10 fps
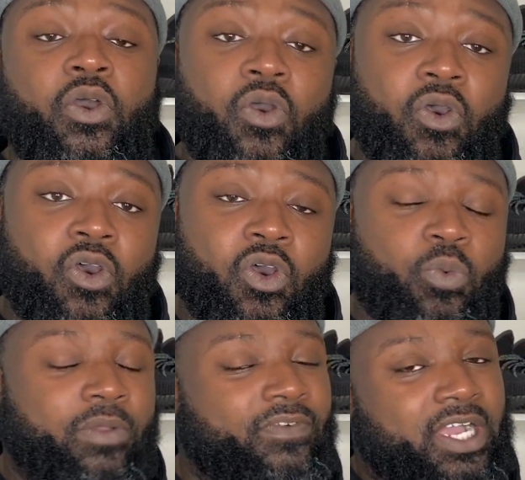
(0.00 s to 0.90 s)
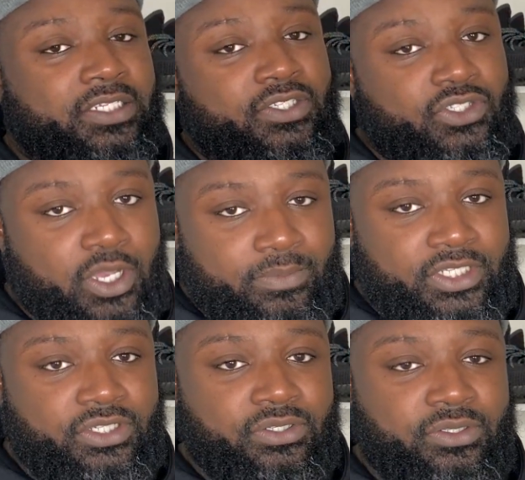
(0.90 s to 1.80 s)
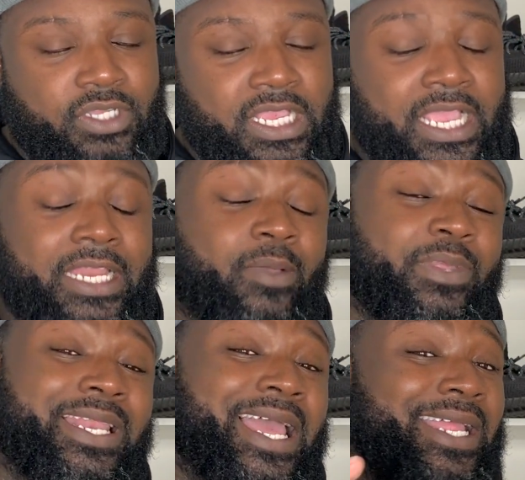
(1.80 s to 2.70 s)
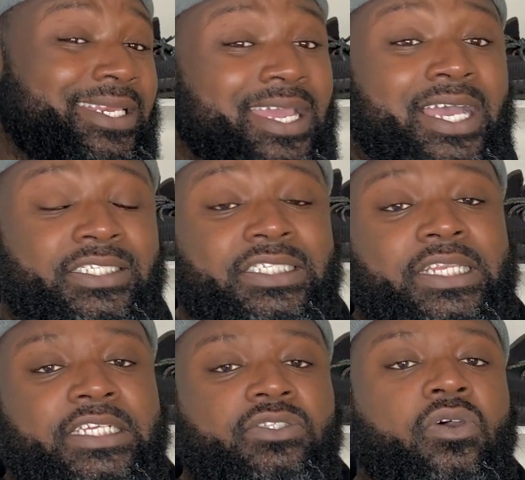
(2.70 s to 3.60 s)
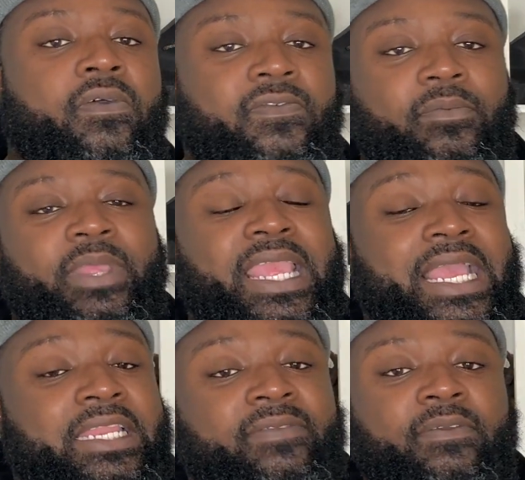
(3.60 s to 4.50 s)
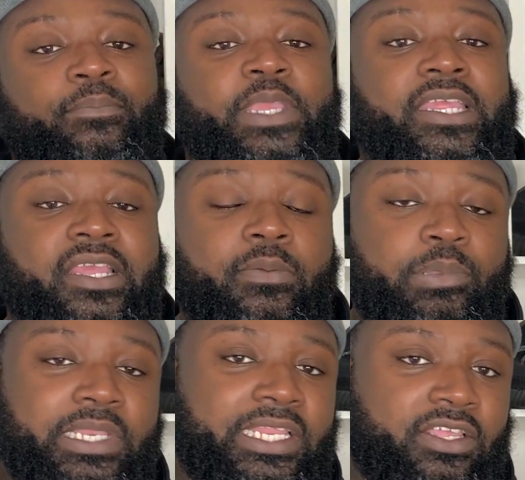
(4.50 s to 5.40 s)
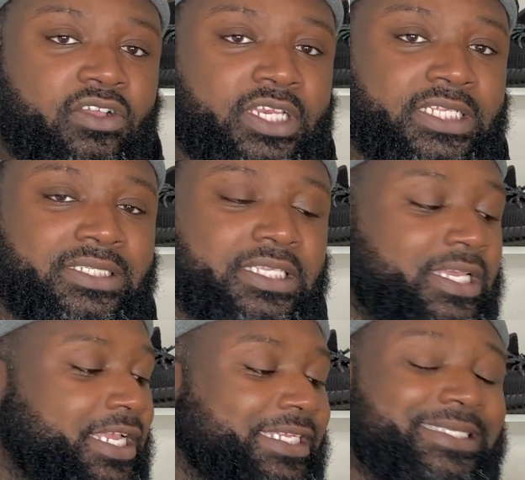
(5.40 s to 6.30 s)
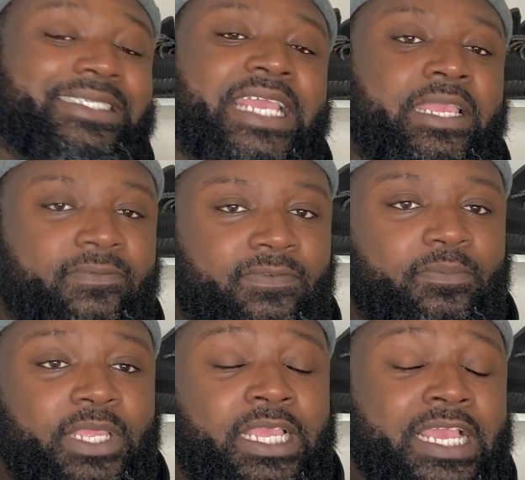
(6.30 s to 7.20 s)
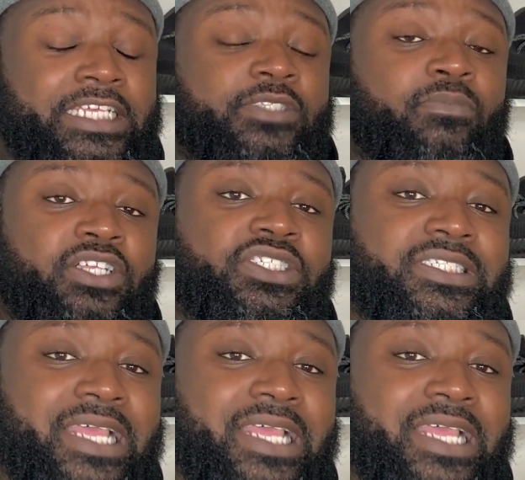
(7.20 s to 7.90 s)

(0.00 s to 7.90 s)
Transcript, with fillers: or whether I'd stop the shoe and I'd be like, nah G, that's not for me. And if I'm being completely honest, this ain't for me. As much as